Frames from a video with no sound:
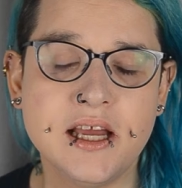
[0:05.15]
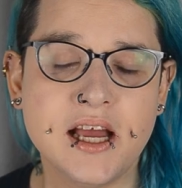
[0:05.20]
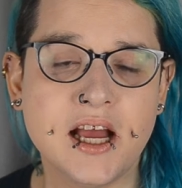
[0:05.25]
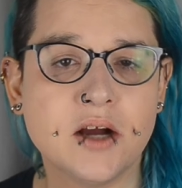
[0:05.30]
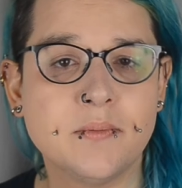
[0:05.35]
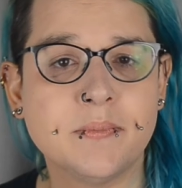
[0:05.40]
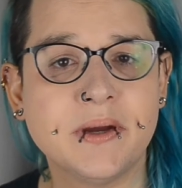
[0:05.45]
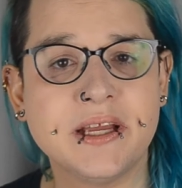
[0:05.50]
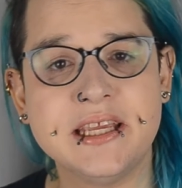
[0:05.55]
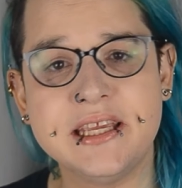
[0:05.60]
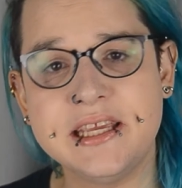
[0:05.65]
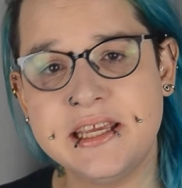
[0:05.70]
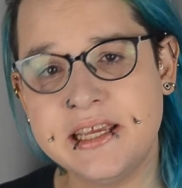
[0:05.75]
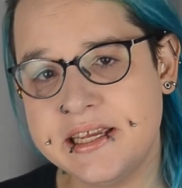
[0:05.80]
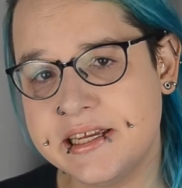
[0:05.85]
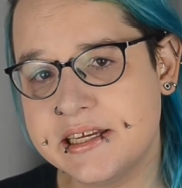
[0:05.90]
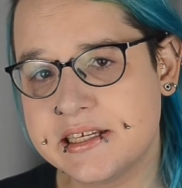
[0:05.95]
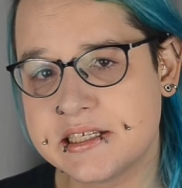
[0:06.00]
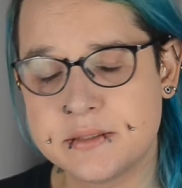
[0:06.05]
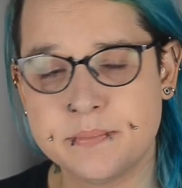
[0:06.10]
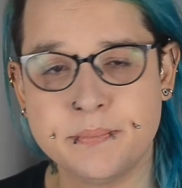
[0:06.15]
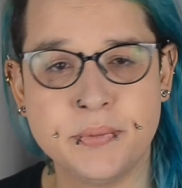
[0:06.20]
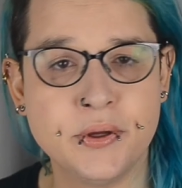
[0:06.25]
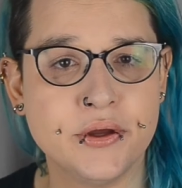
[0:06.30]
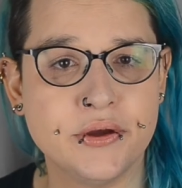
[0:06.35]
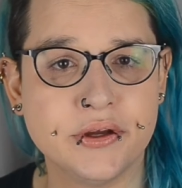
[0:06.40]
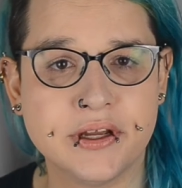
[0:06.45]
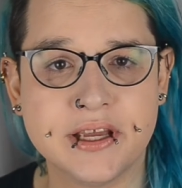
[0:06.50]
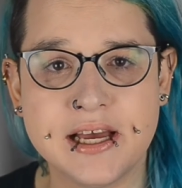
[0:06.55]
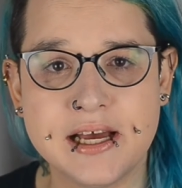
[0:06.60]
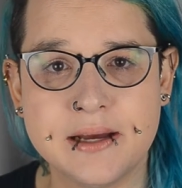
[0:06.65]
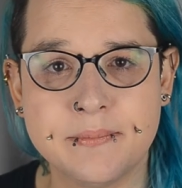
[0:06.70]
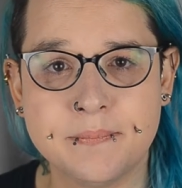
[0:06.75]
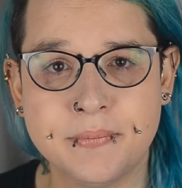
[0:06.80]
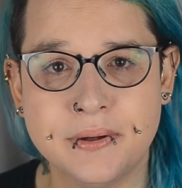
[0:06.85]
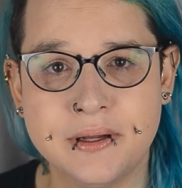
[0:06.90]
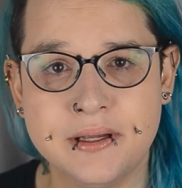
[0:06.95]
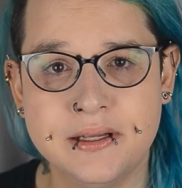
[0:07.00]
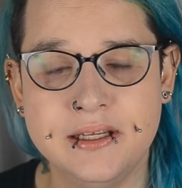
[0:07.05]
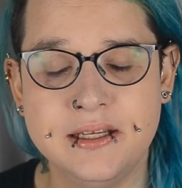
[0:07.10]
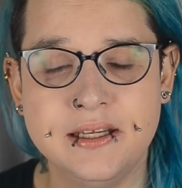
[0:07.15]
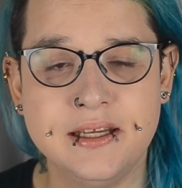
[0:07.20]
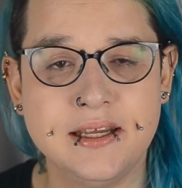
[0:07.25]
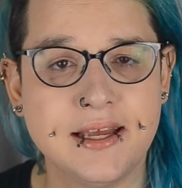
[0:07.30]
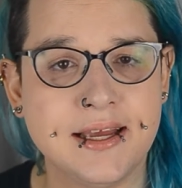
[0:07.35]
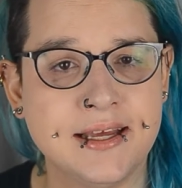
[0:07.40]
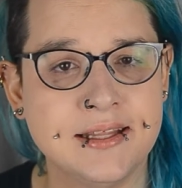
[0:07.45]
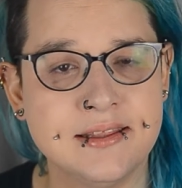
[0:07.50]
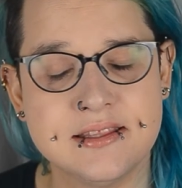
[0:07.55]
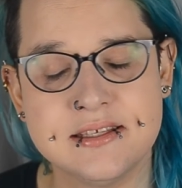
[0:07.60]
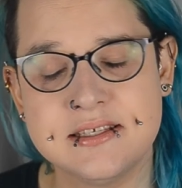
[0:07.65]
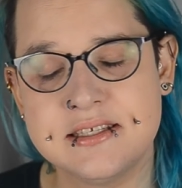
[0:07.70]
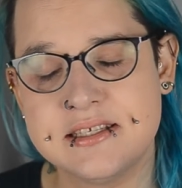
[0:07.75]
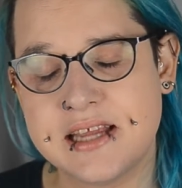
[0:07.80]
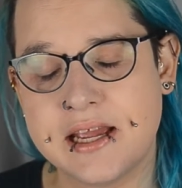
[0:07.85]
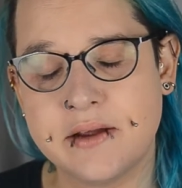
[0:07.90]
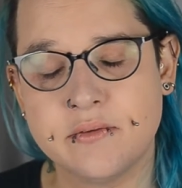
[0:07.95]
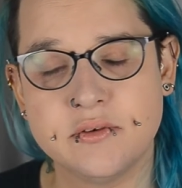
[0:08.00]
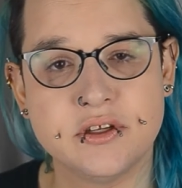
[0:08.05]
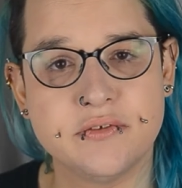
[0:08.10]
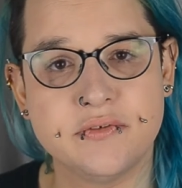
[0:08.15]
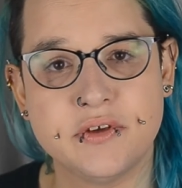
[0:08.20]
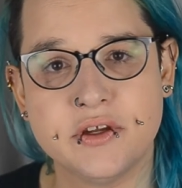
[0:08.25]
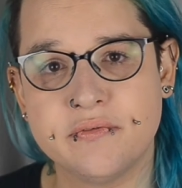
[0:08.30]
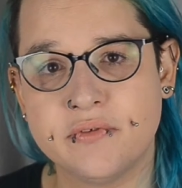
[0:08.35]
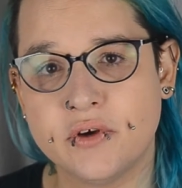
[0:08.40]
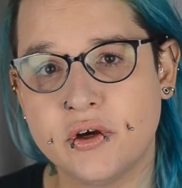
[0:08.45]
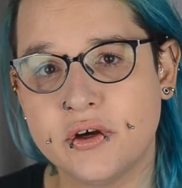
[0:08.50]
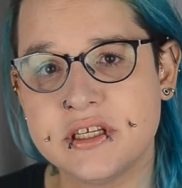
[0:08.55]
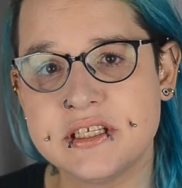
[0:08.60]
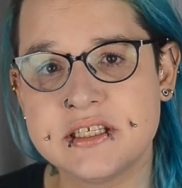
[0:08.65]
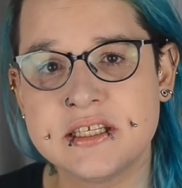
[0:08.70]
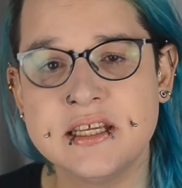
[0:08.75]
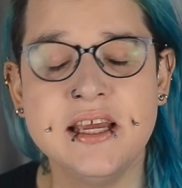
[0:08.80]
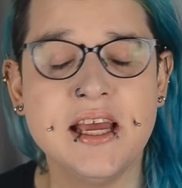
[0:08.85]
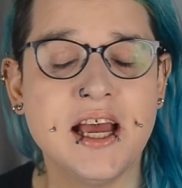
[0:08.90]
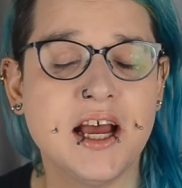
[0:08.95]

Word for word: How my ears perk up at the sound of your voice?